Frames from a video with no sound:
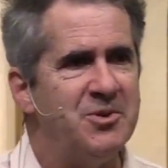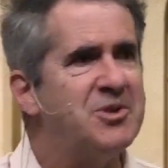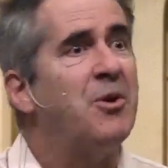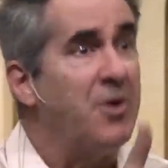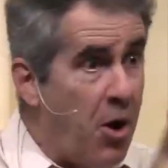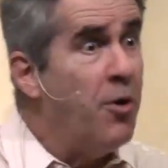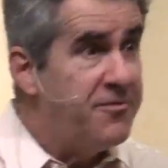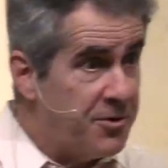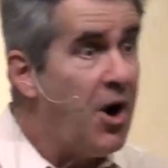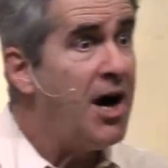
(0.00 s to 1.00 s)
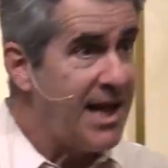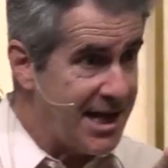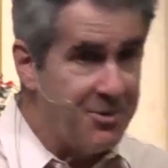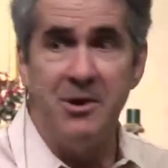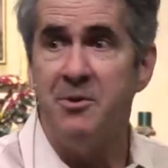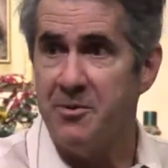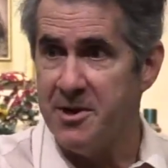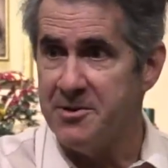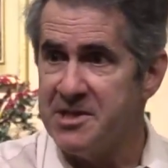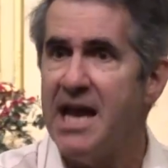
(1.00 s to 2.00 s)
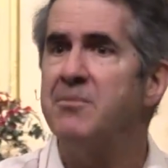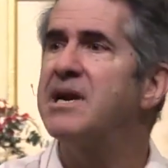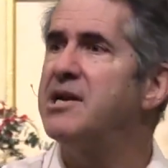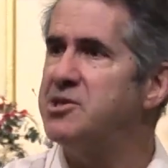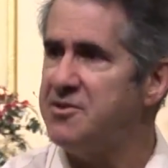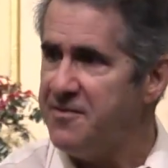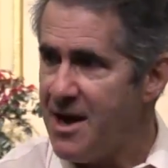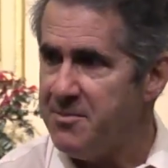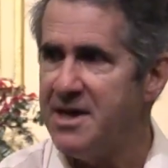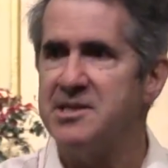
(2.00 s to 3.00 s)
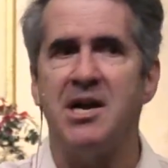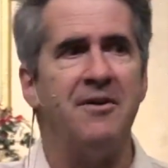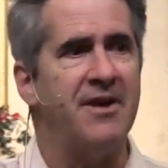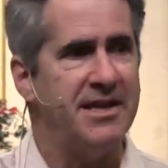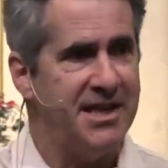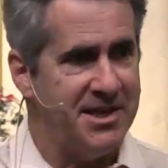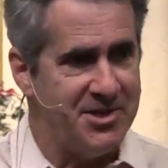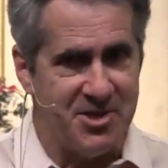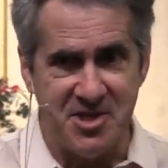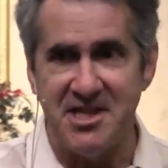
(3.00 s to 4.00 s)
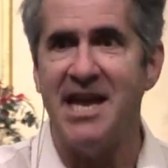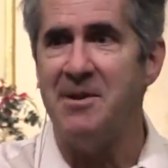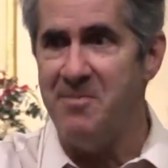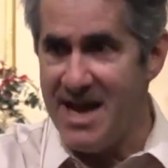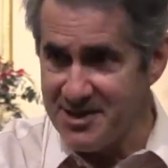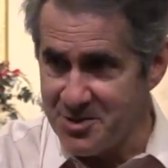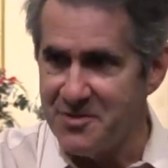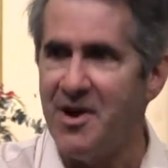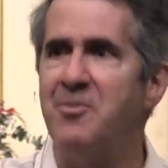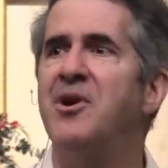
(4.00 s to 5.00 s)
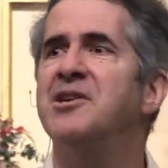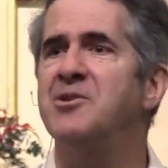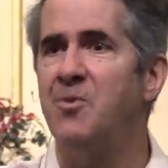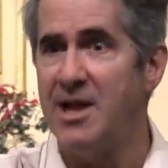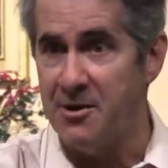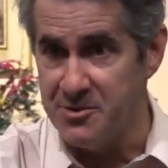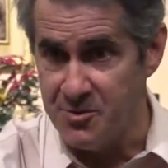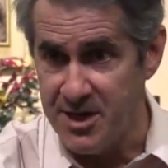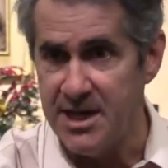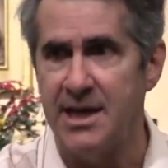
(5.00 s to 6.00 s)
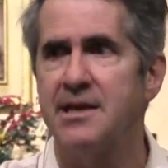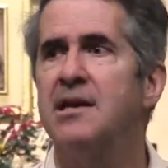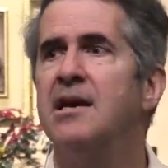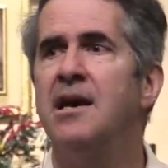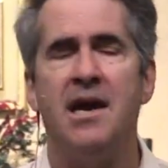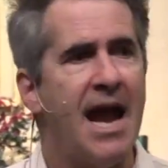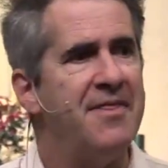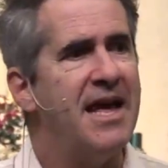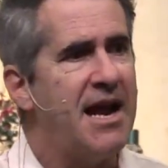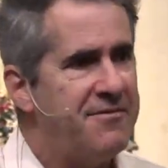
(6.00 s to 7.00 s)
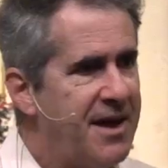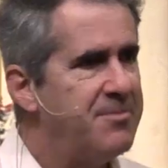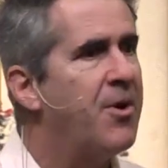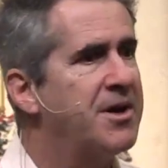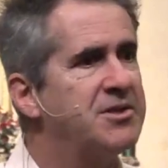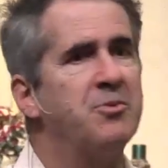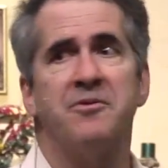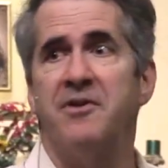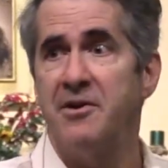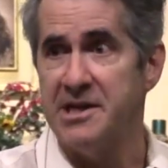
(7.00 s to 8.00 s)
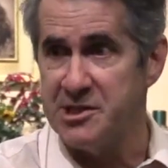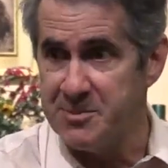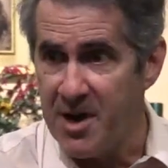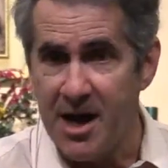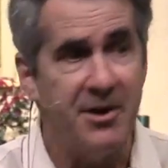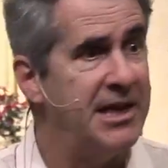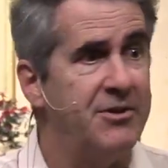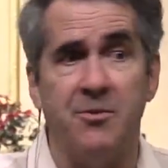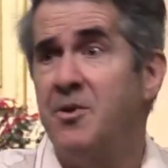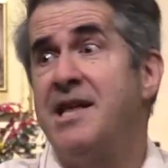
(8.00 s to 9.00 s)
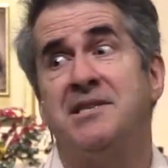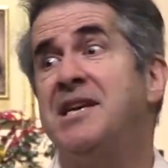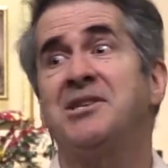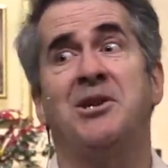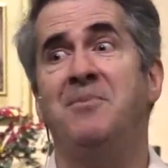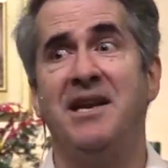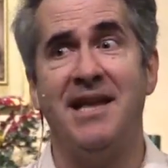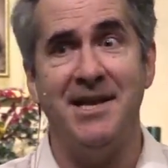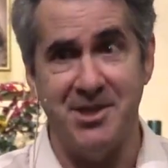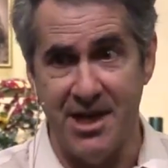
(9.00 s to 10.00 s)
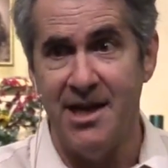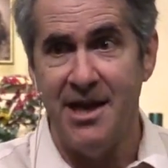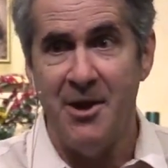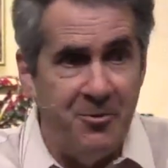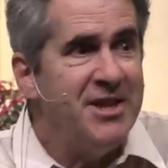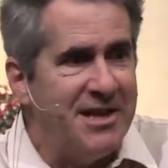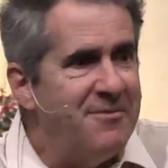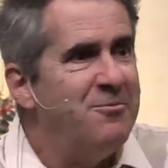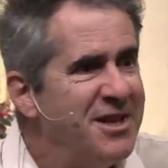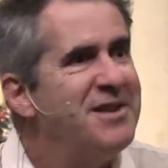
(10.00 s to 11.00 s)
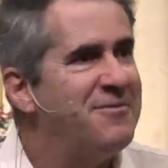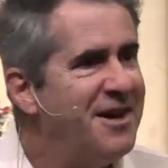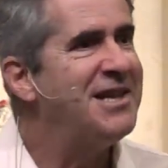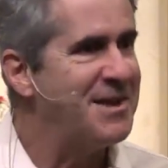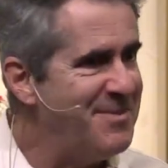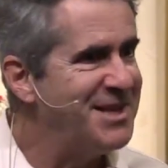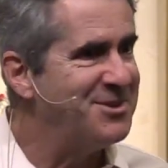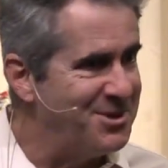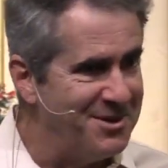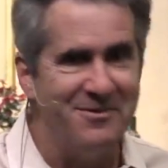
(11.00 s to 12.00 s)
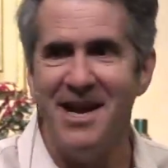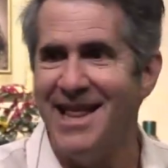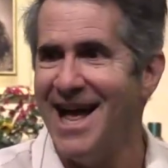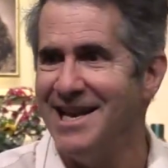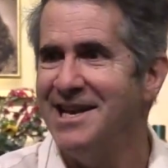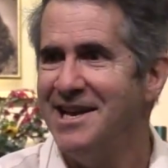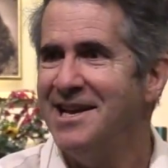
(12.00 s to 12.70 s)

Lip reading: So overall, I agree with what you're saying, but I just found myself, I needed to just stay in master's vibration while I was reading it. And then I found parts that were very inspiring. And that section on meditation, it really felt like Master could have read that.